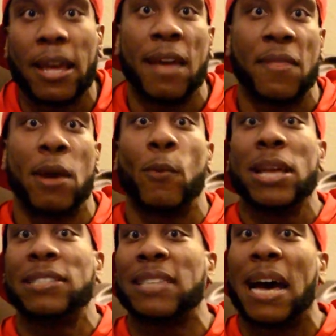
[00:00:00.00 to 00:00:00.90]
and that
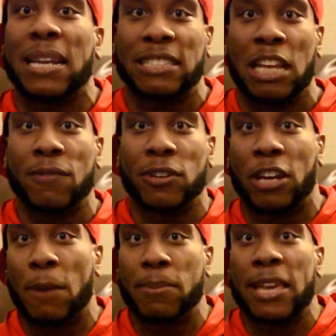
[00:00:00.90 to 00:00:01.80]
weak side is never going
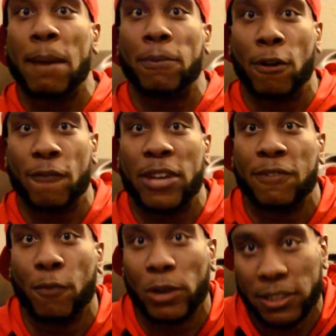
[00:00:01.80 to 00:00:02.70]
to be able to fend
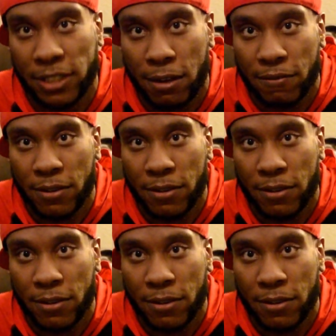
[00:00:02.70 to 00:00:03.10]
for itself.